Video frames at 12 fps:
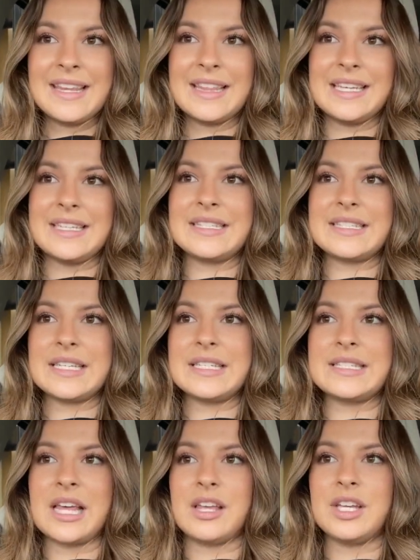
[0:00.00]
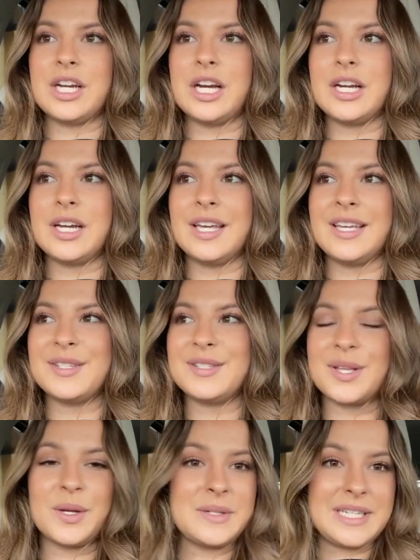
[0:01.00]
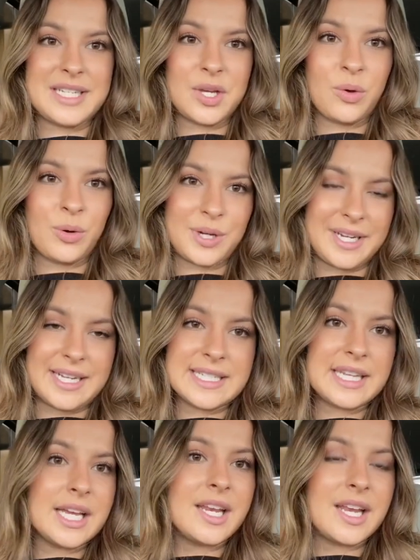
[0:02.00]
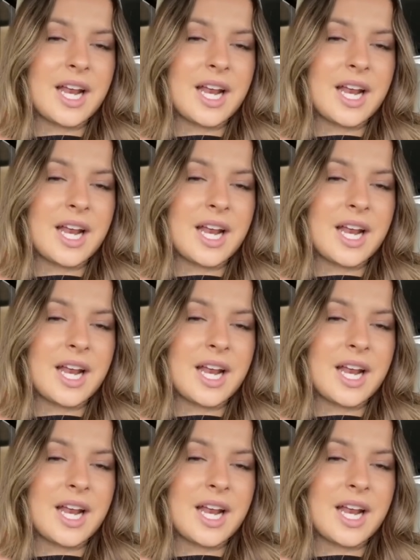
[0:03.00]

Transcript: This seller is so detail oriented,